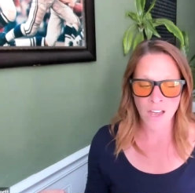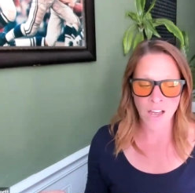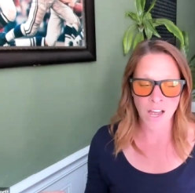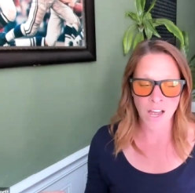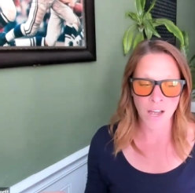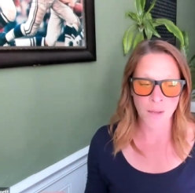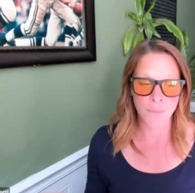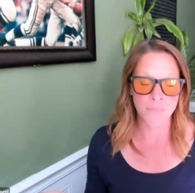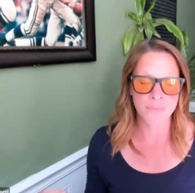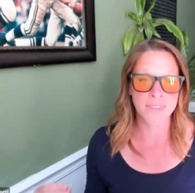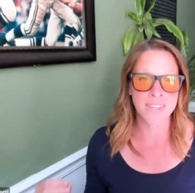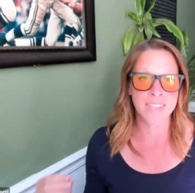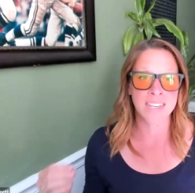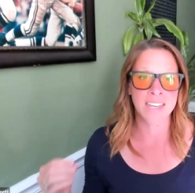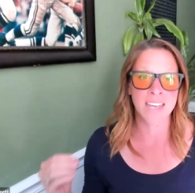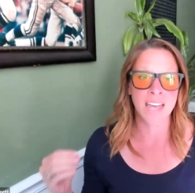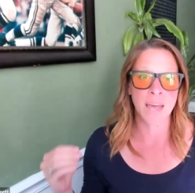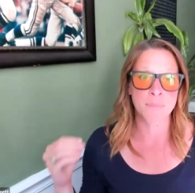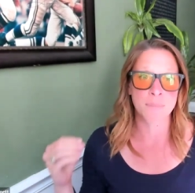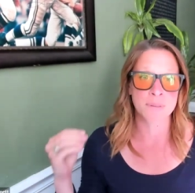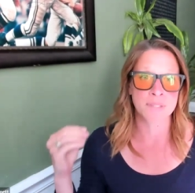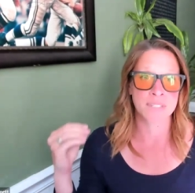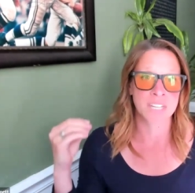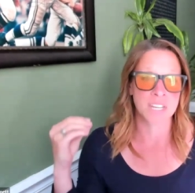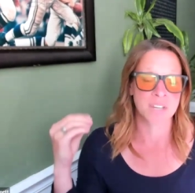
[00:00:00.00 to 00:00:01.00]
um, the
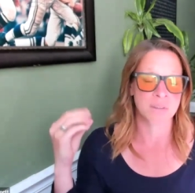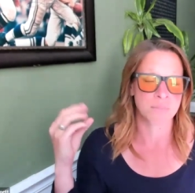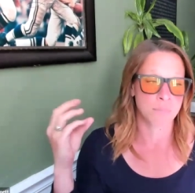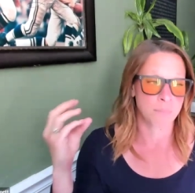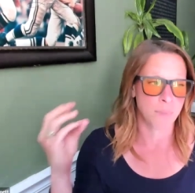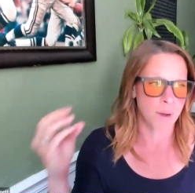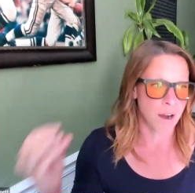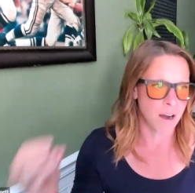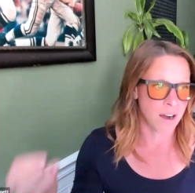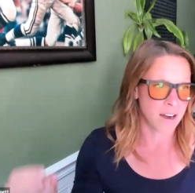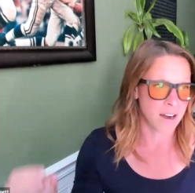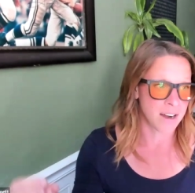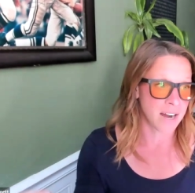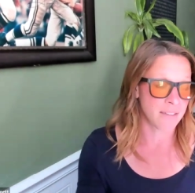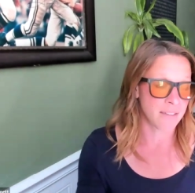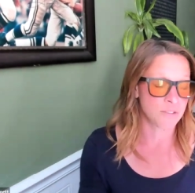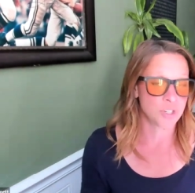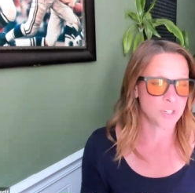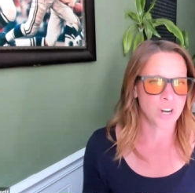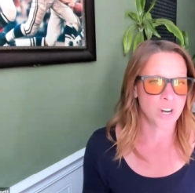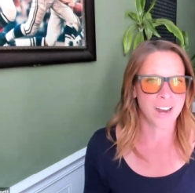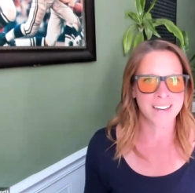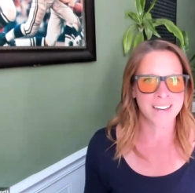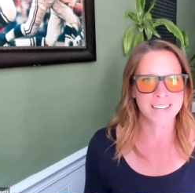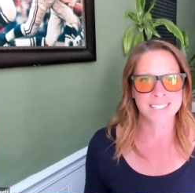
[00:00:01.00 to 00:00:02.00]
Epstein Barr, and I've
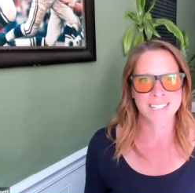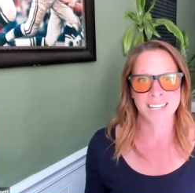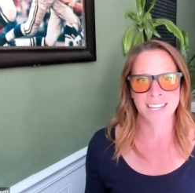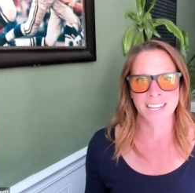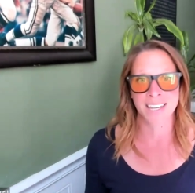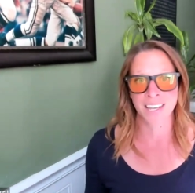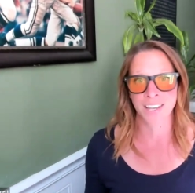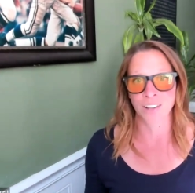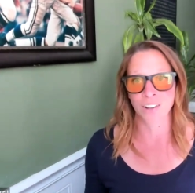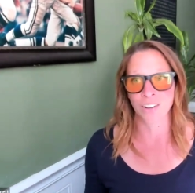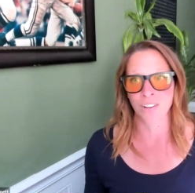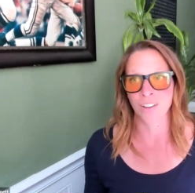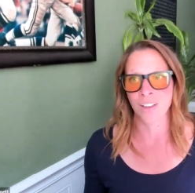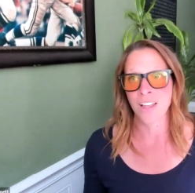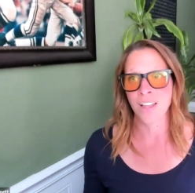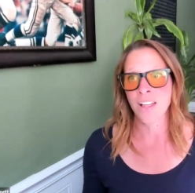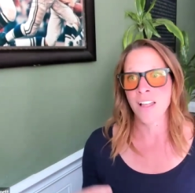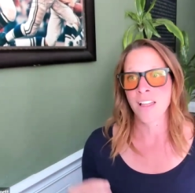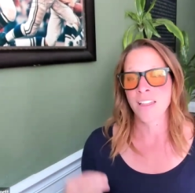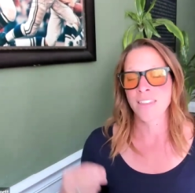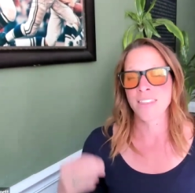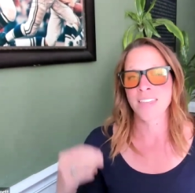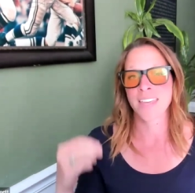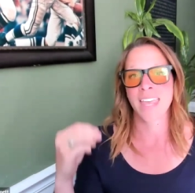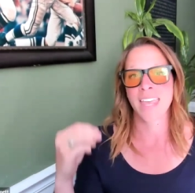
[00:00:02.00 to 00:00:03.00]
tried to kill
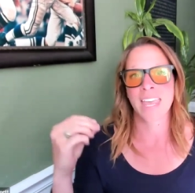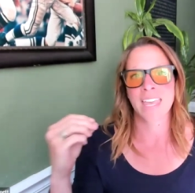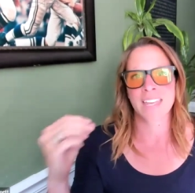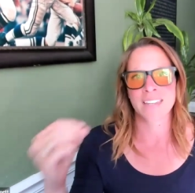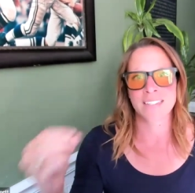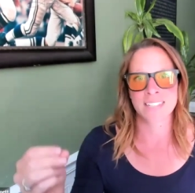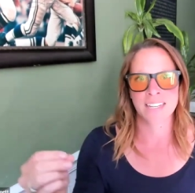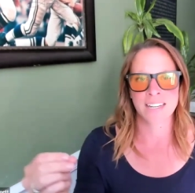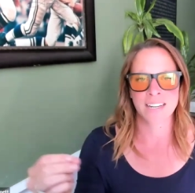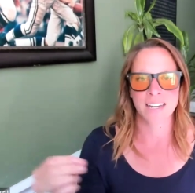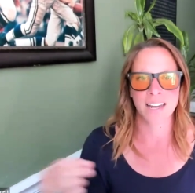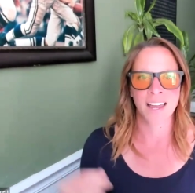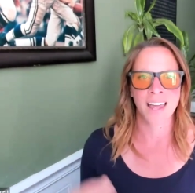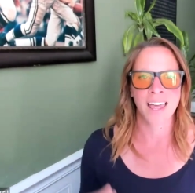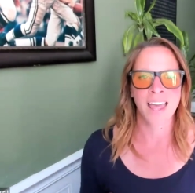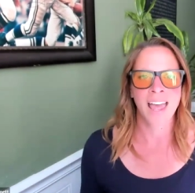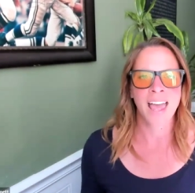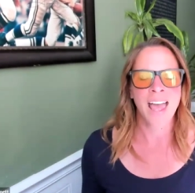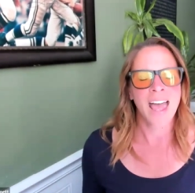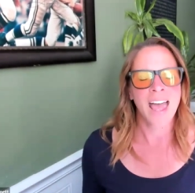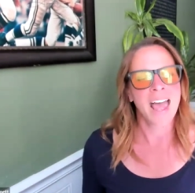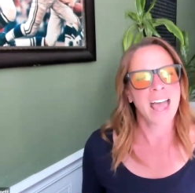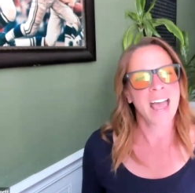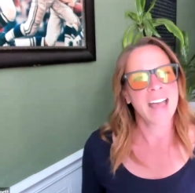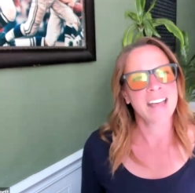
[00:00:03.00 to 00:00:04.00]
the Candida.
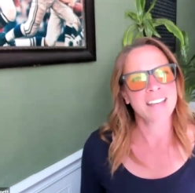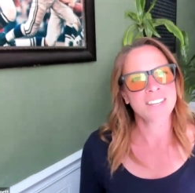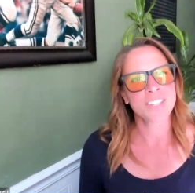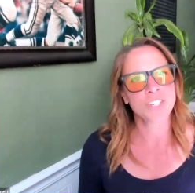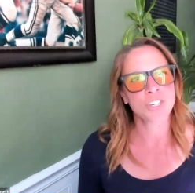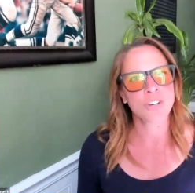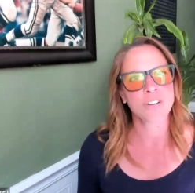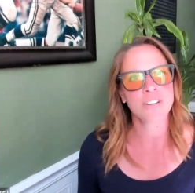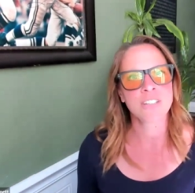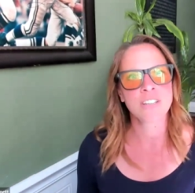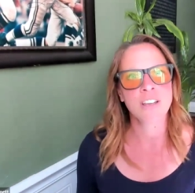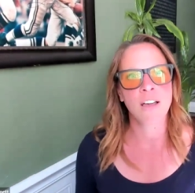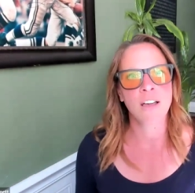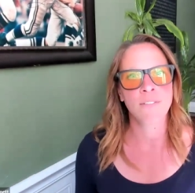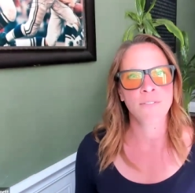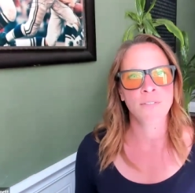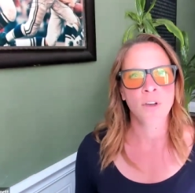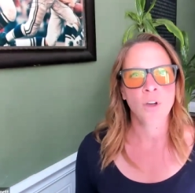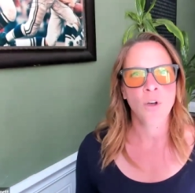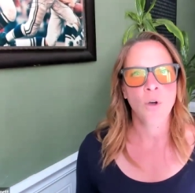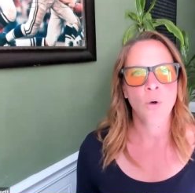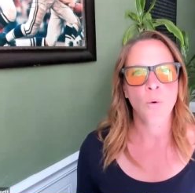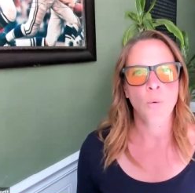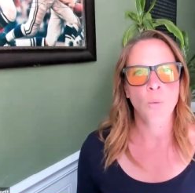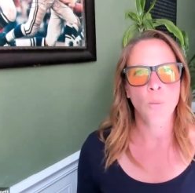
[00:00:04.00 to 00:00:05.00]
Ask yourself,
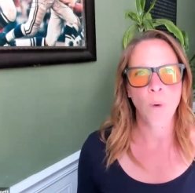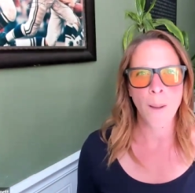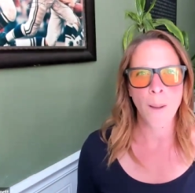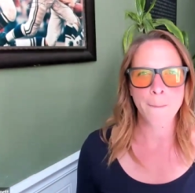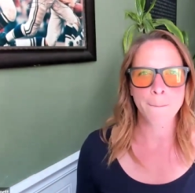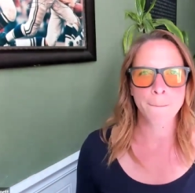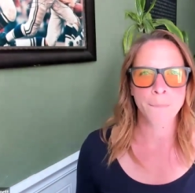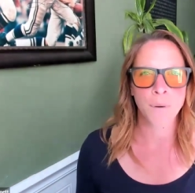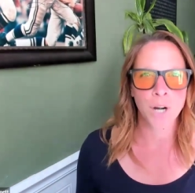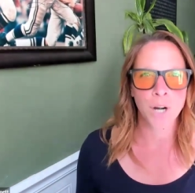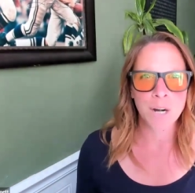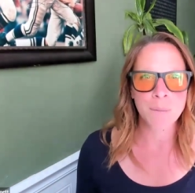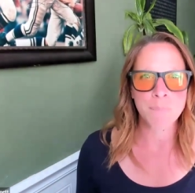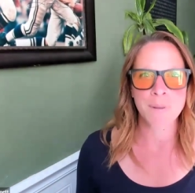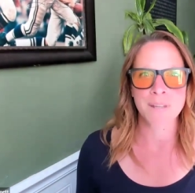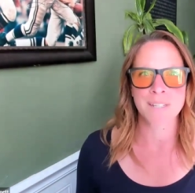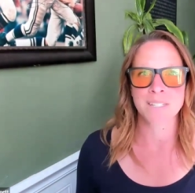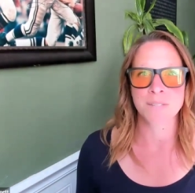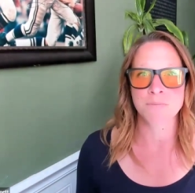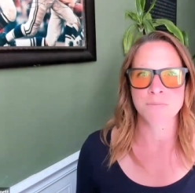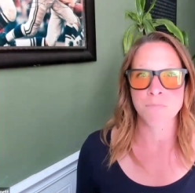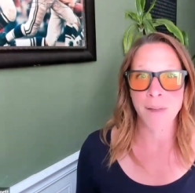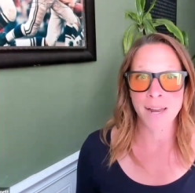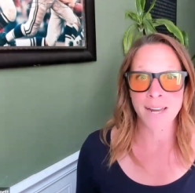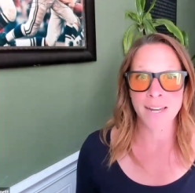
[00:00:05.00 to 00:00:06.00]
what
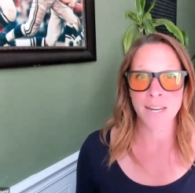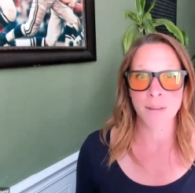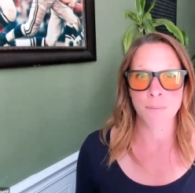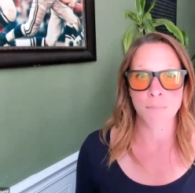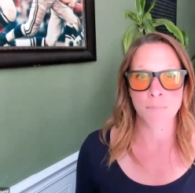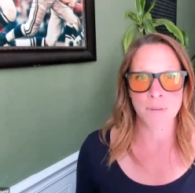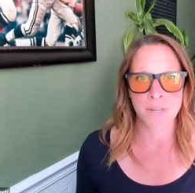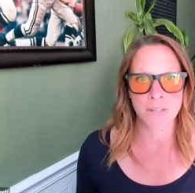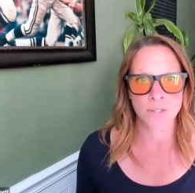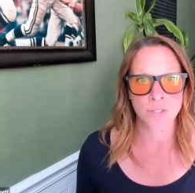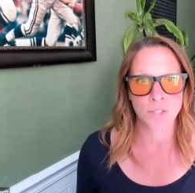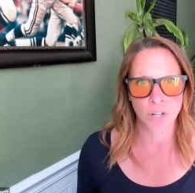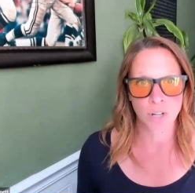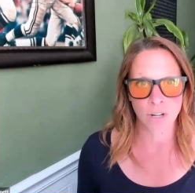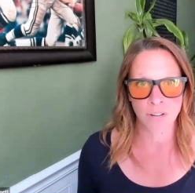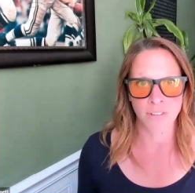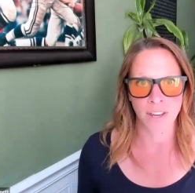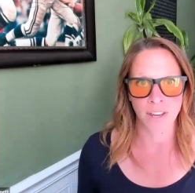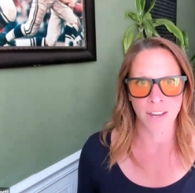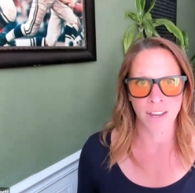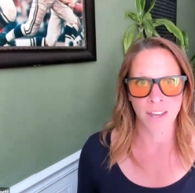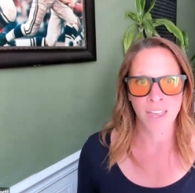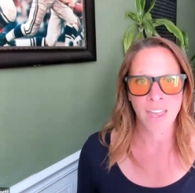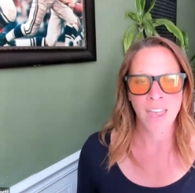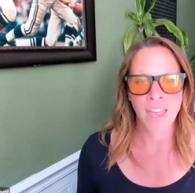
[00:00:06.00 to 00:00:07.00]
purpose might it be
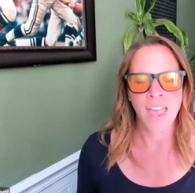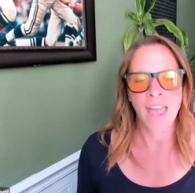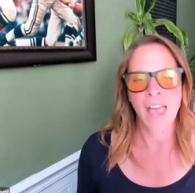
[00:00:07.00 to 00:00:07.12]
serving?